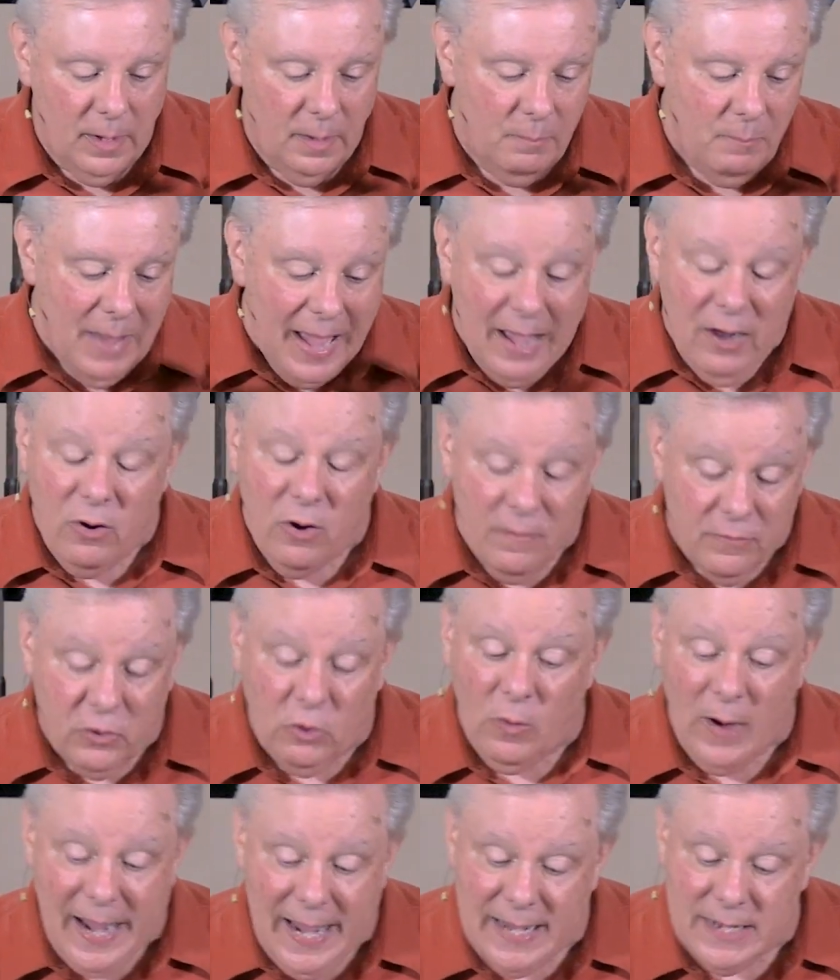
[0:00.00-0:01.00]
matter of
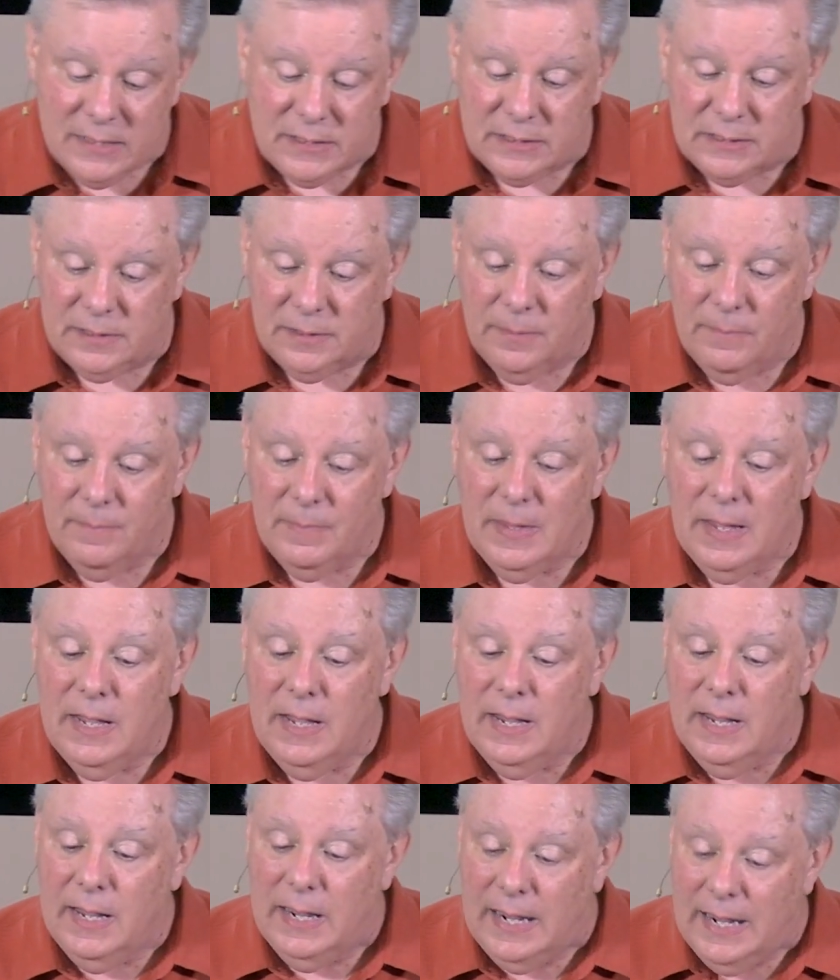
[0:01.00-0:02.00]
grace
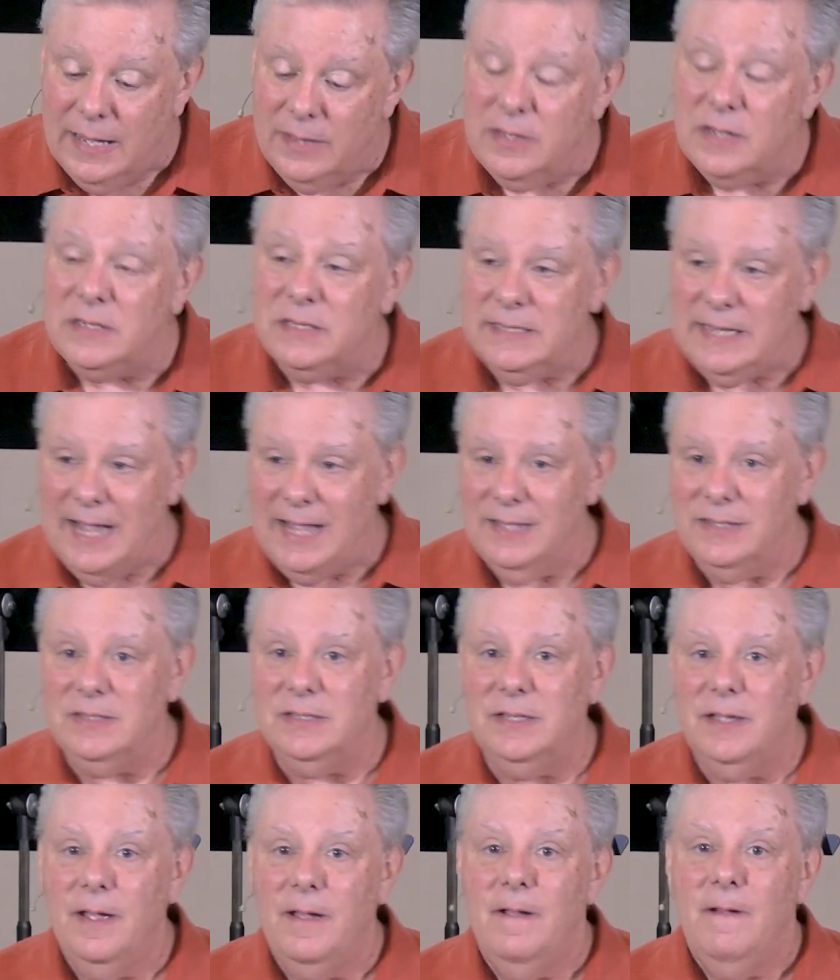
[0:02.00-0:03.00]
in the
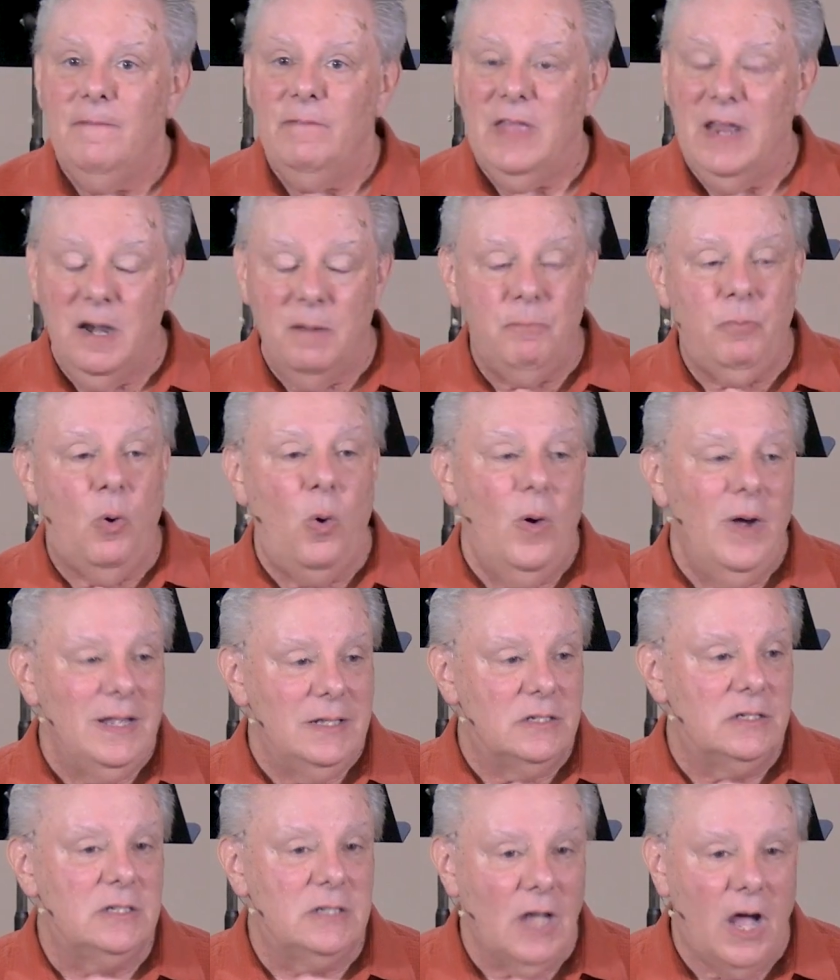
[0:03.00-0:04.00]
sense that it
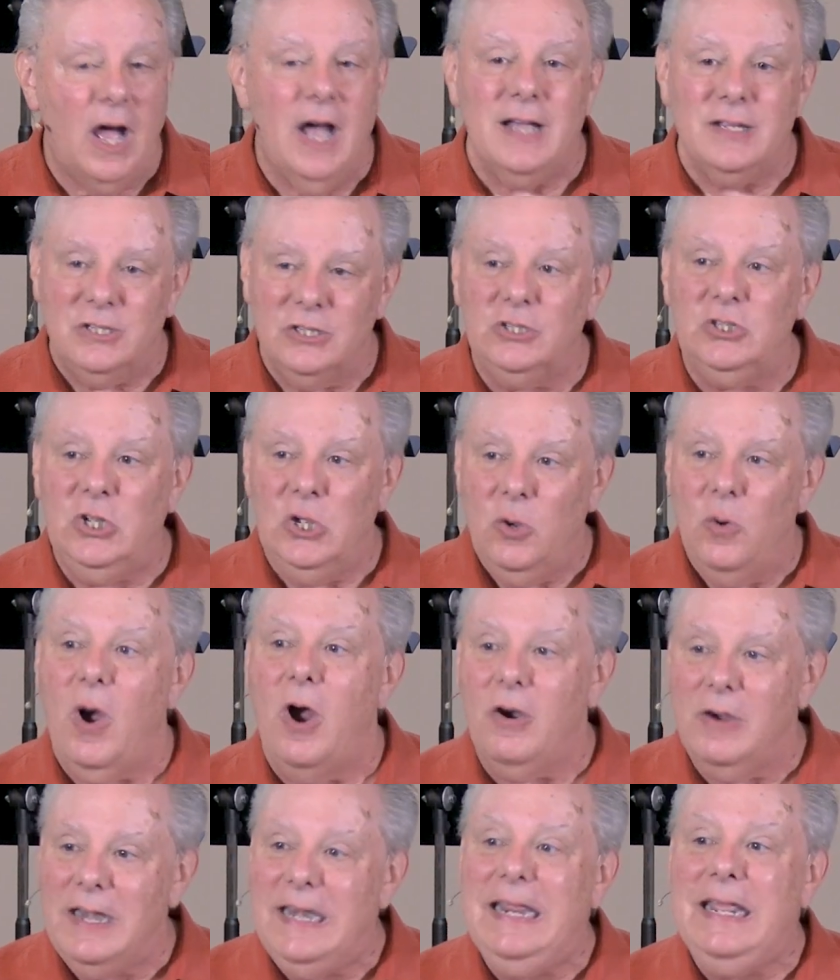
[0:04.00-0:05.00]
points us to
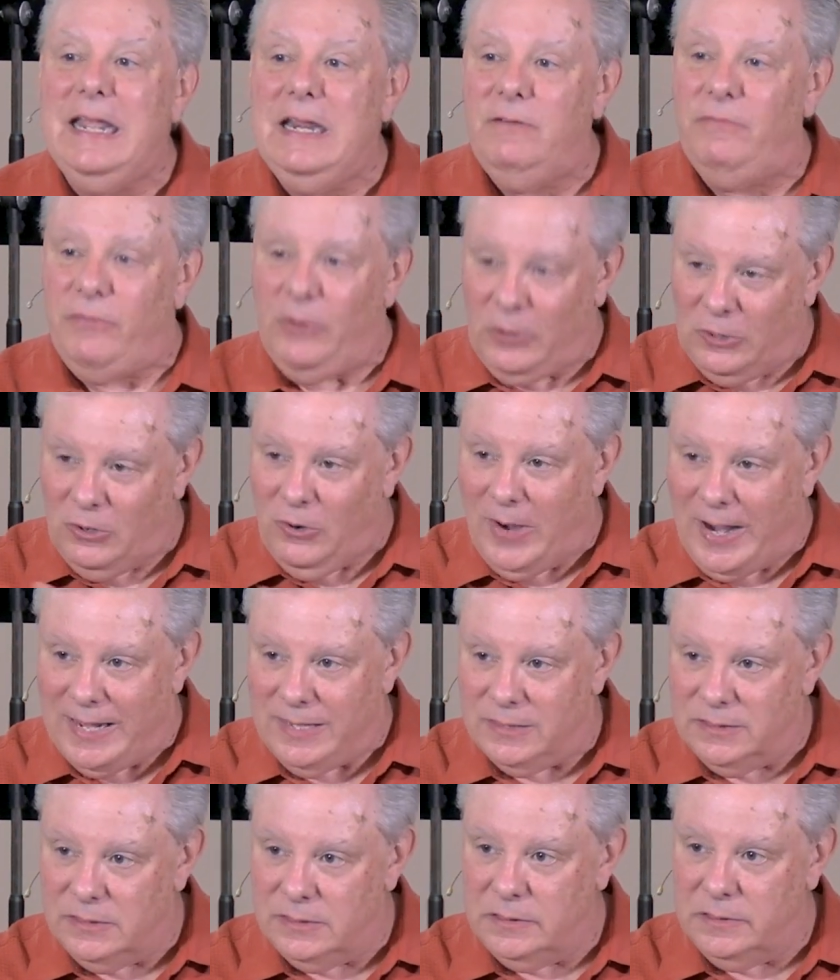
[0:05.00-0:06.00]
our need for
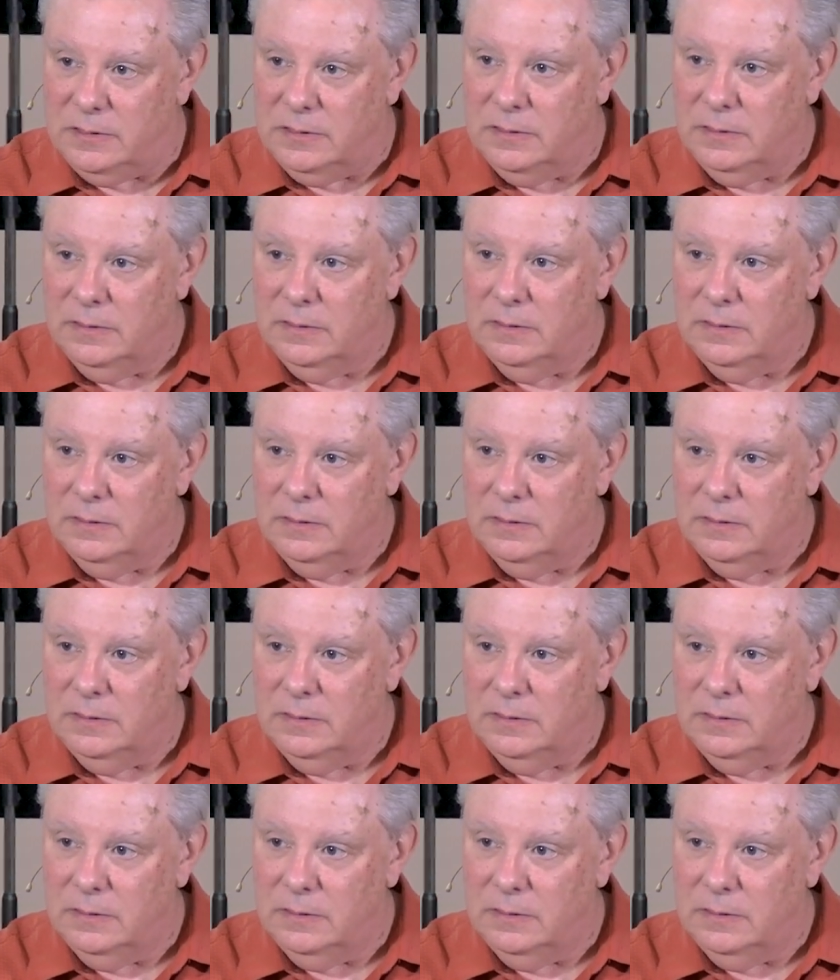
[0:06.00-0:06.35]
grace.